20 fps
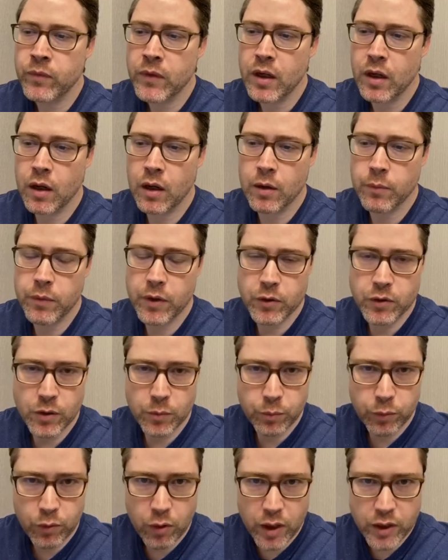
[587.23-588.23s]
There's a
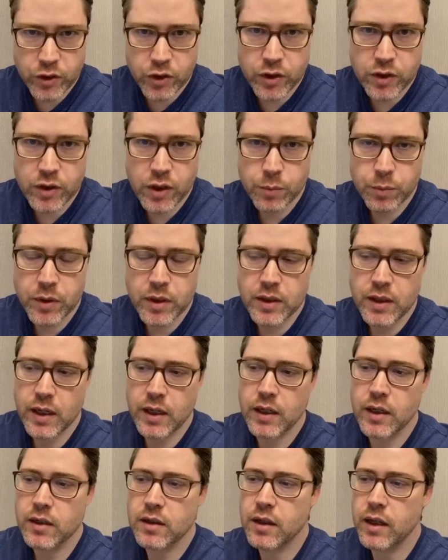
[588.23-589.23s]
precious
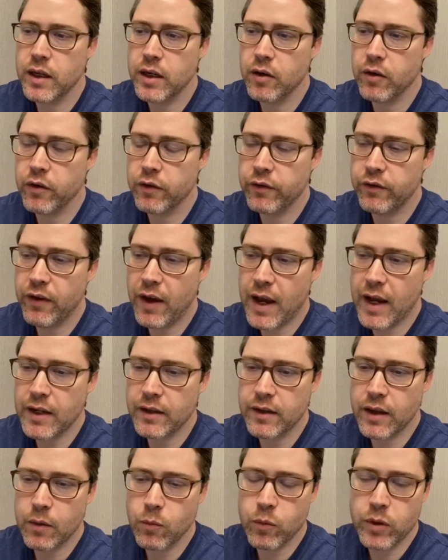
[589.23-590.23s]
subcutaneous layer of fat
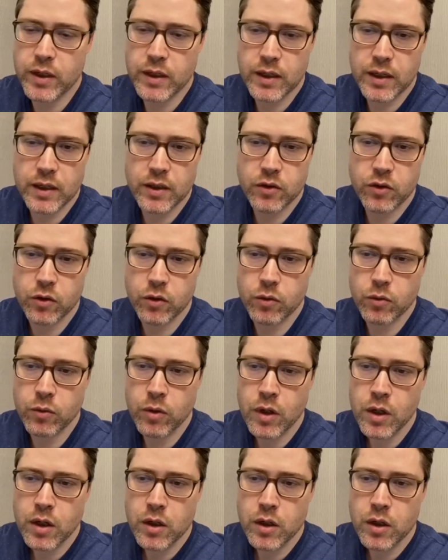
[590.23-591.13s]
that we need to